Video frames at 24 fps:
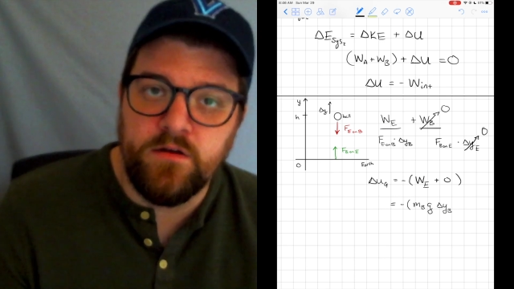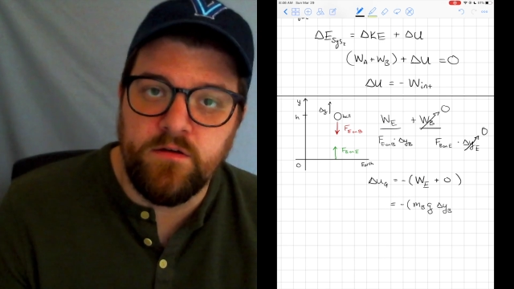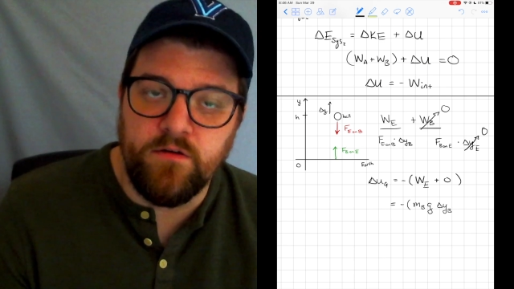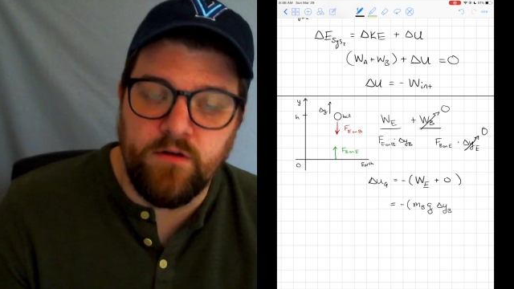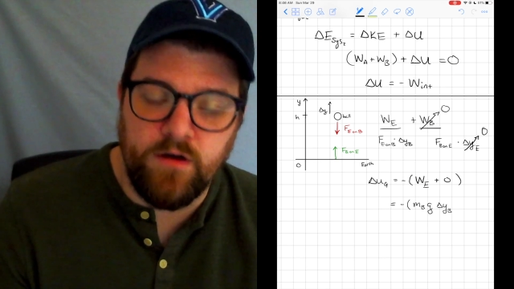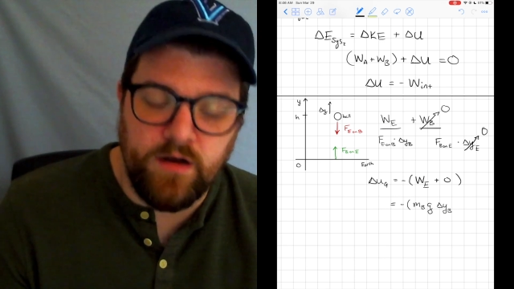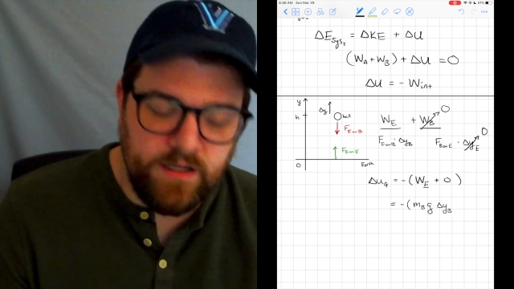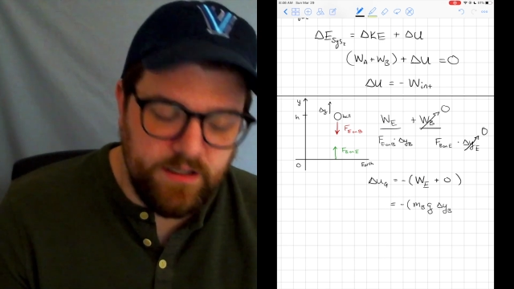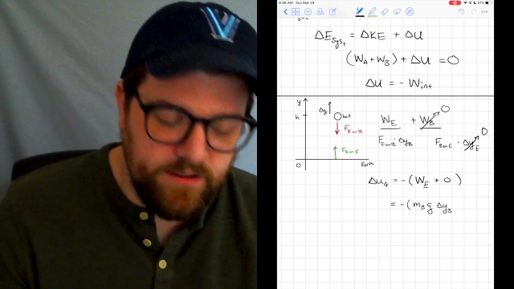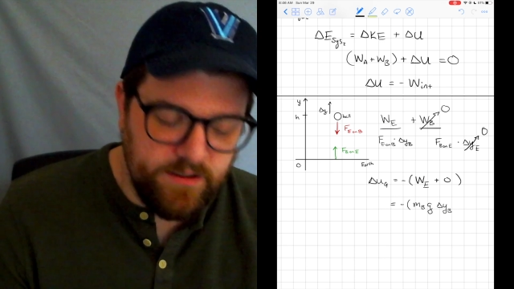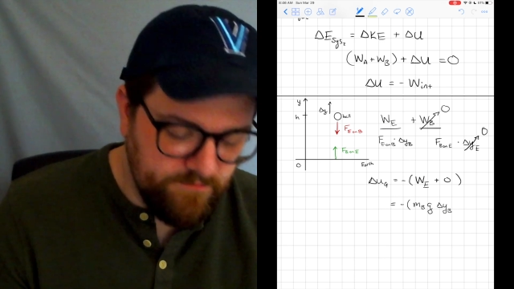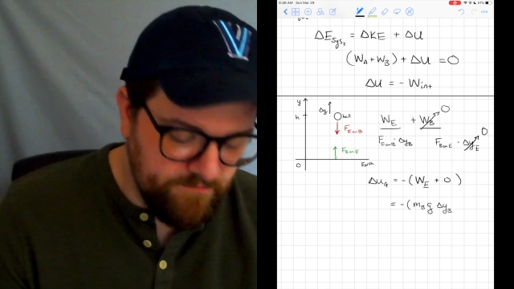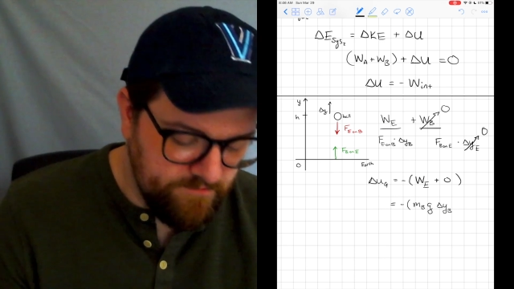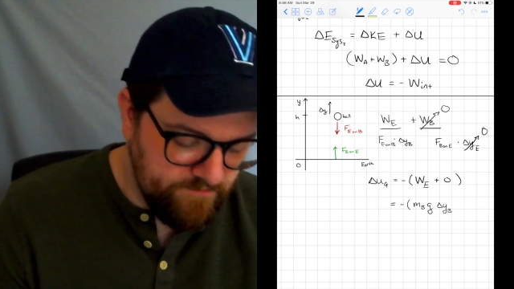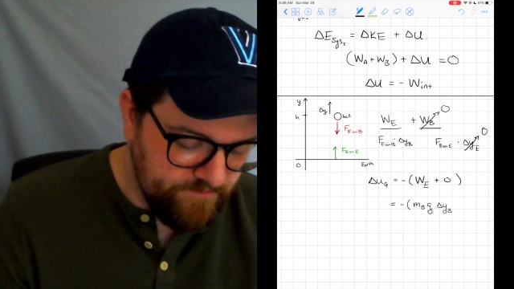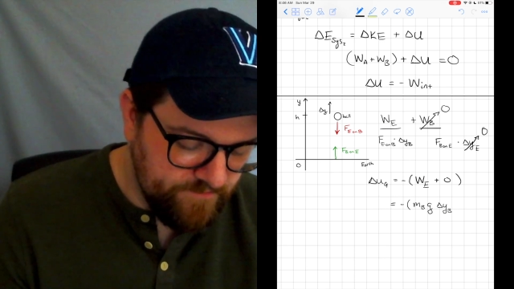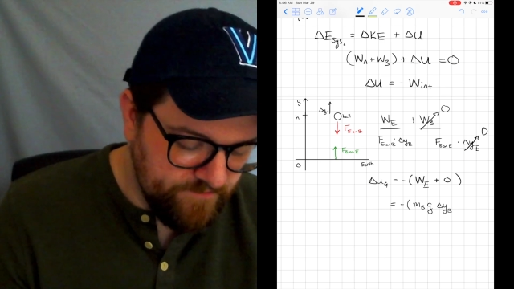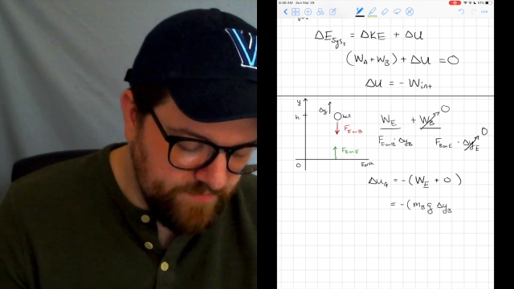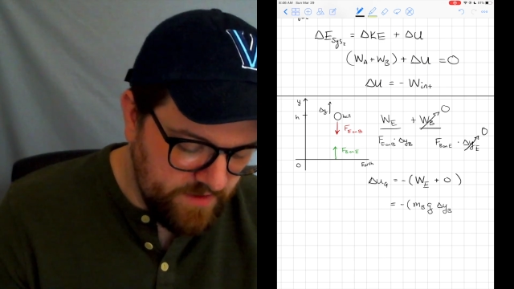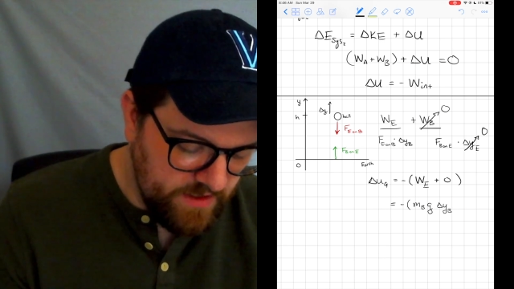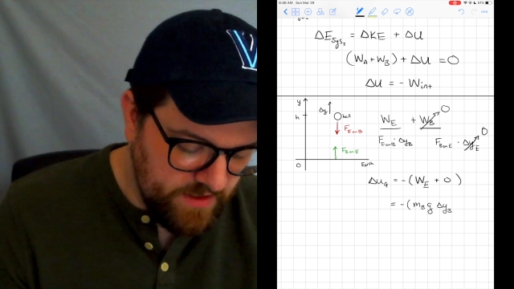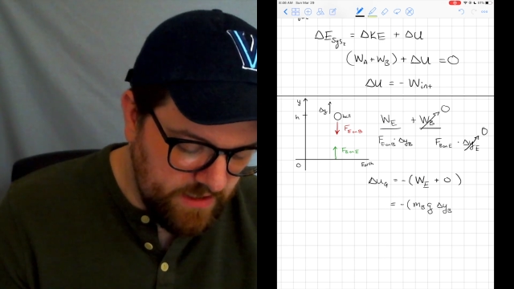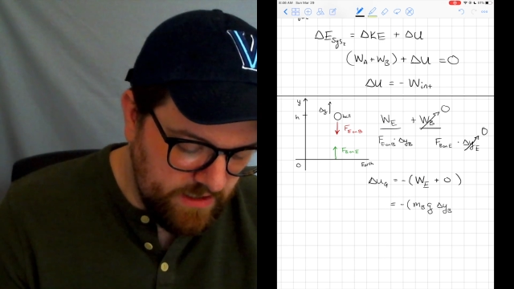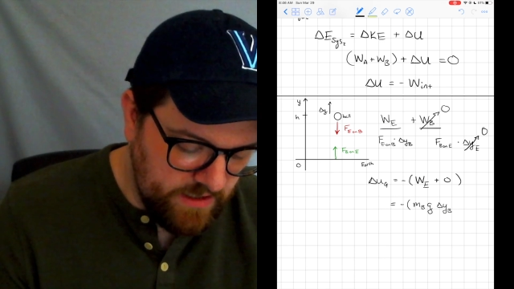right,
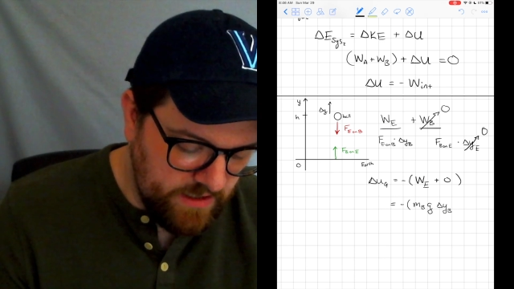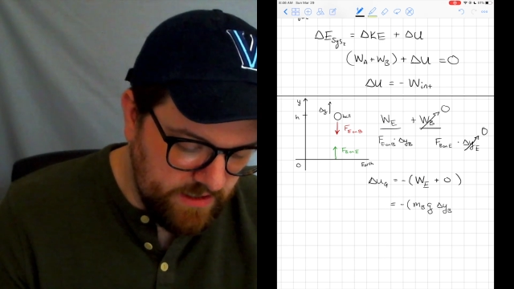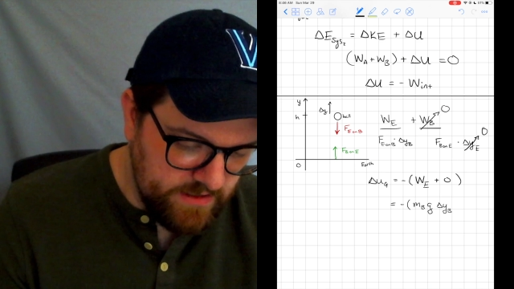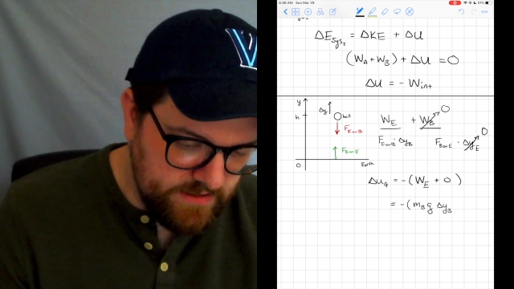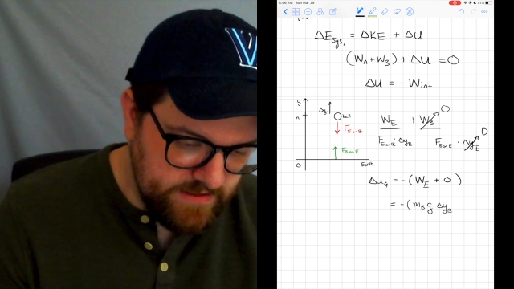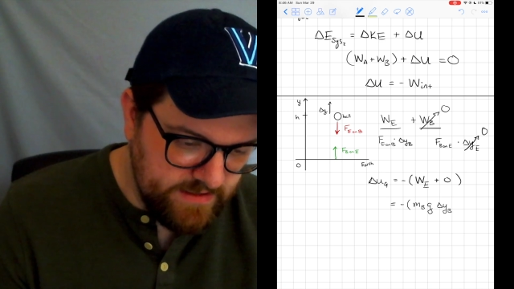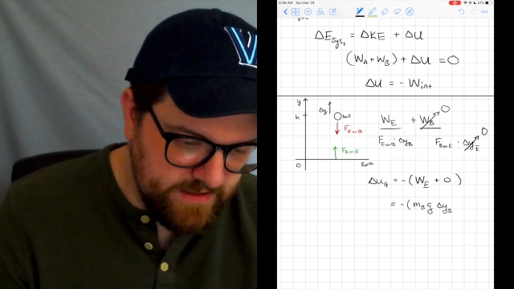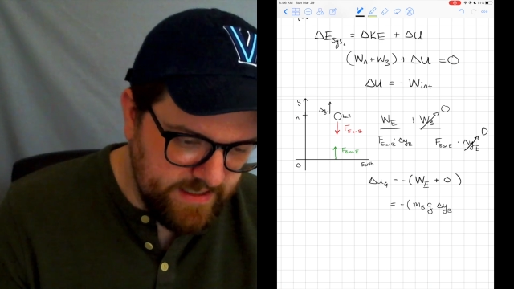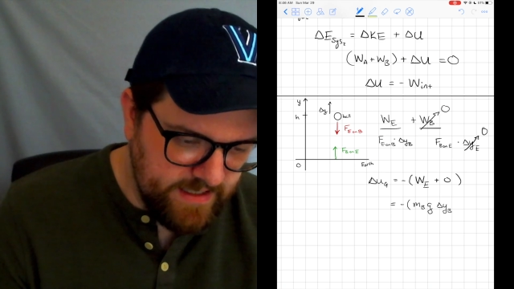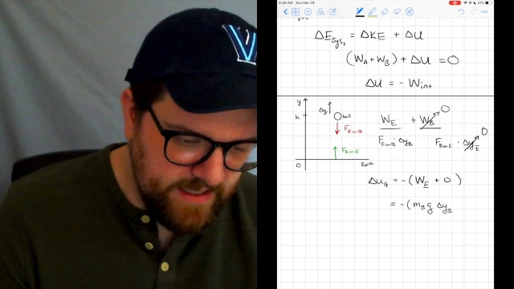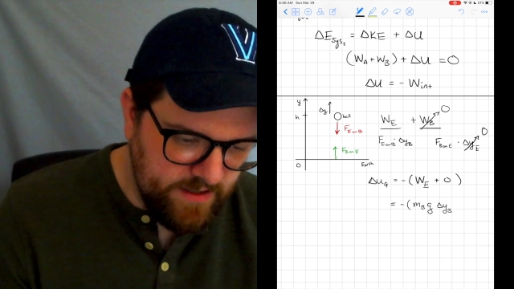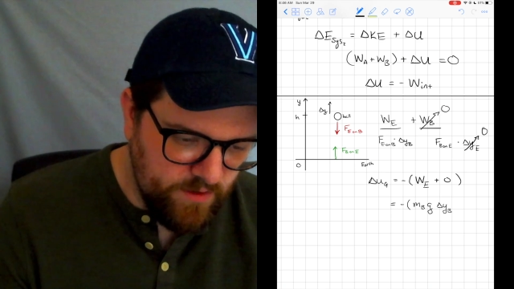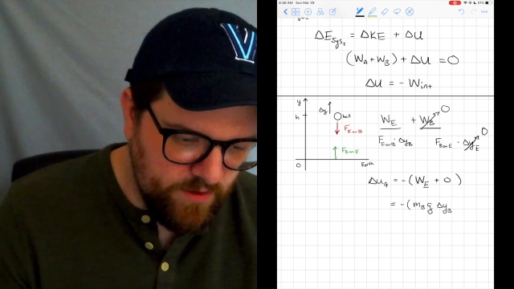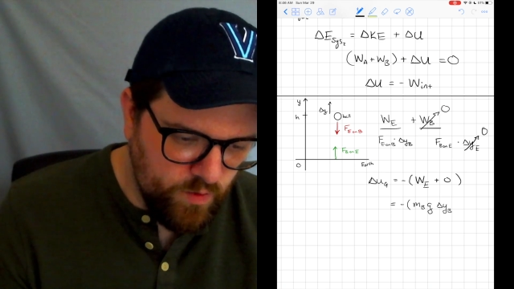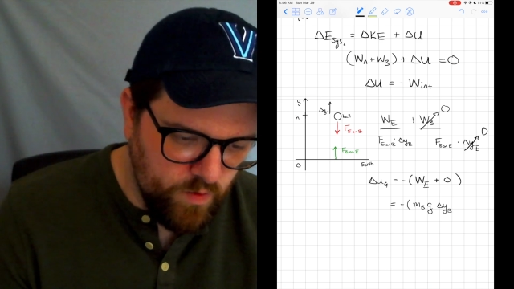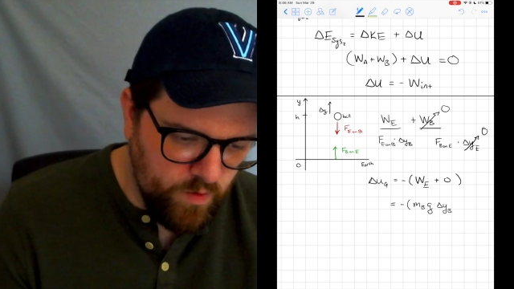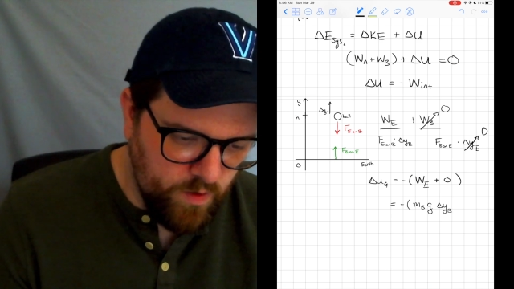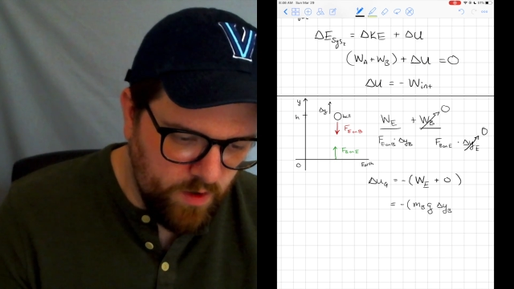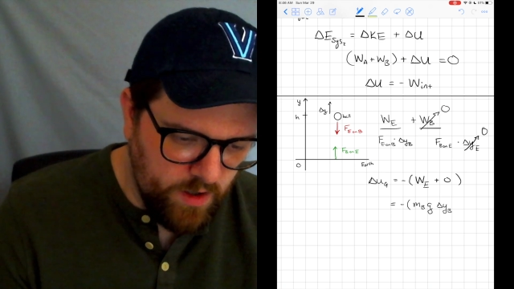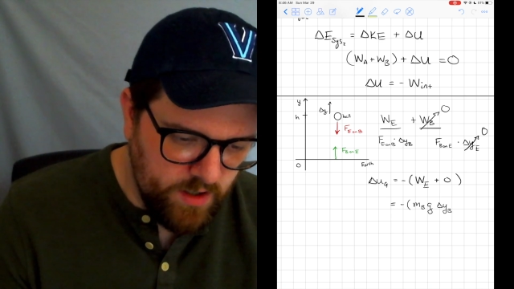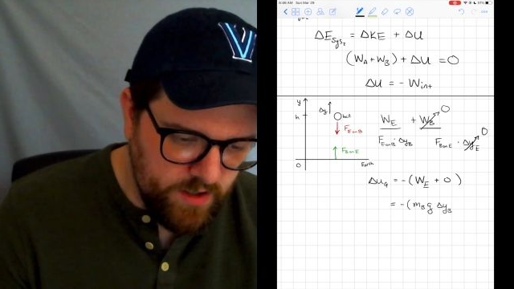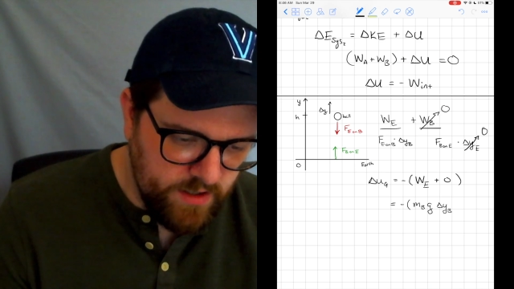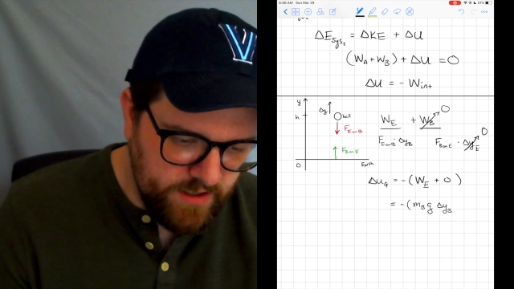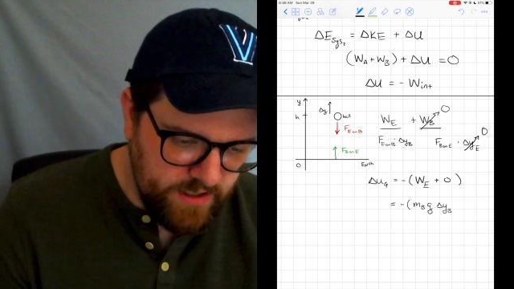to get
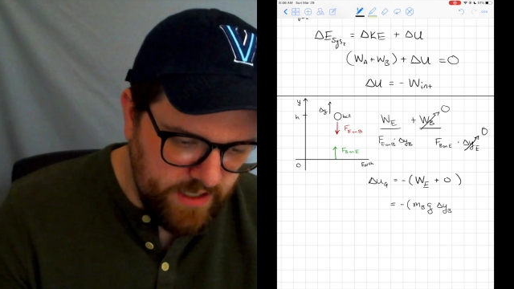work.